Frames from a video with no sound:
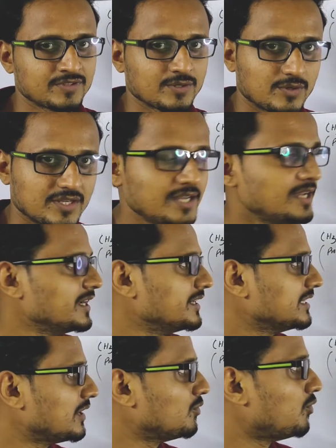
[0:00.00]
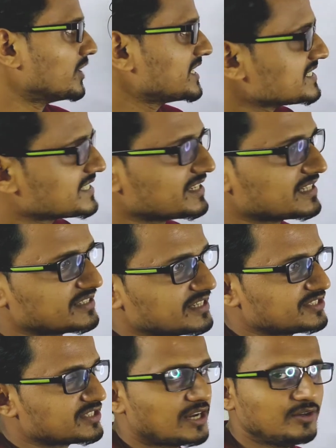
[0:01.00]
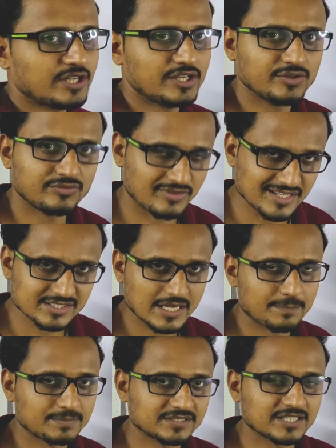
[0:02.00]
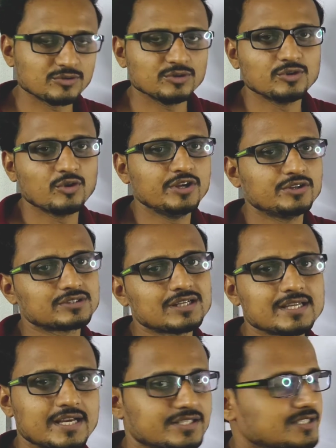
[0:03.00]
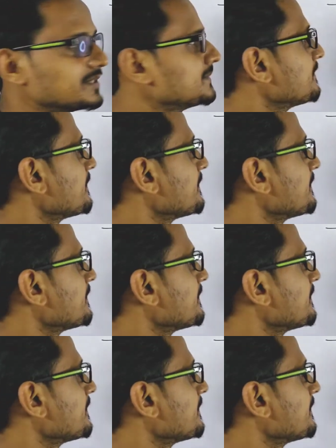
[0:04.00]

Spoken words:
Okay, now what is Grignard reagent I will tell you first, after that we will go into the reaction.